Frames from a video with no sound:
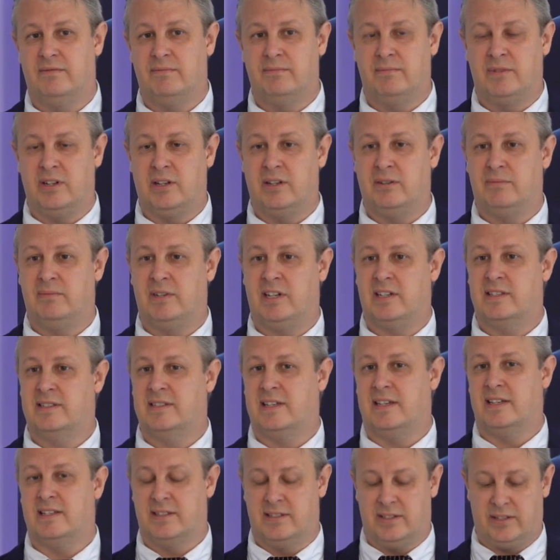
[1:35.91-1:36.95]
breast
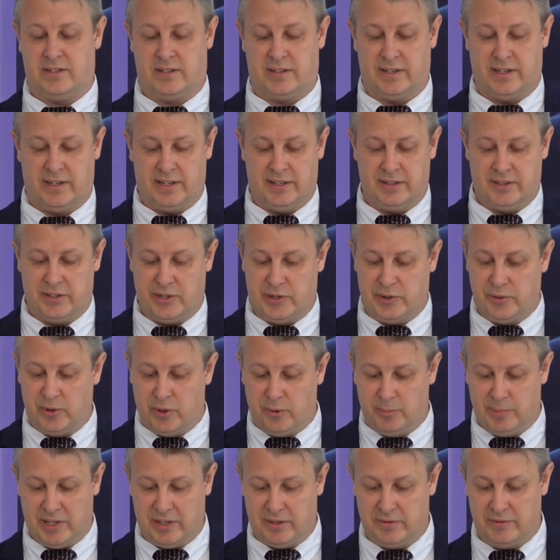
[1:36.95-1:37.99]
cancer in the
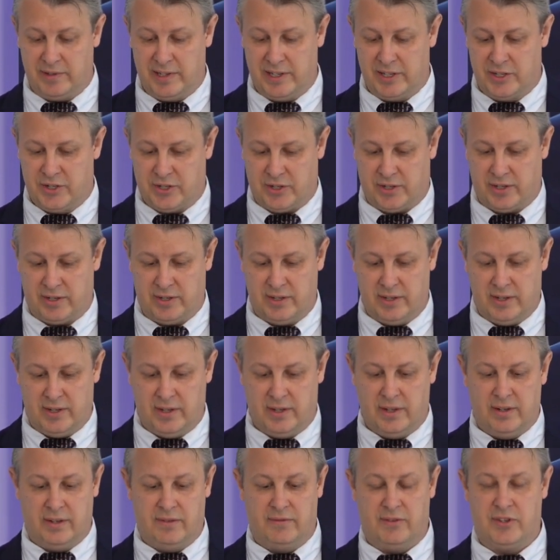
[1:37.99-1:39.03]
European region,
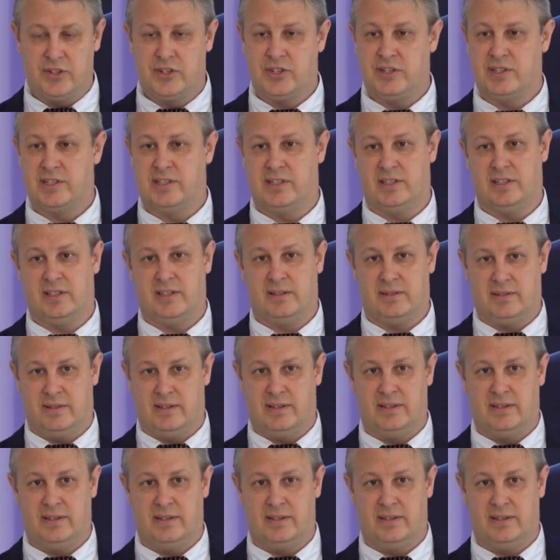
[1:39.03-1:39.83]
which is the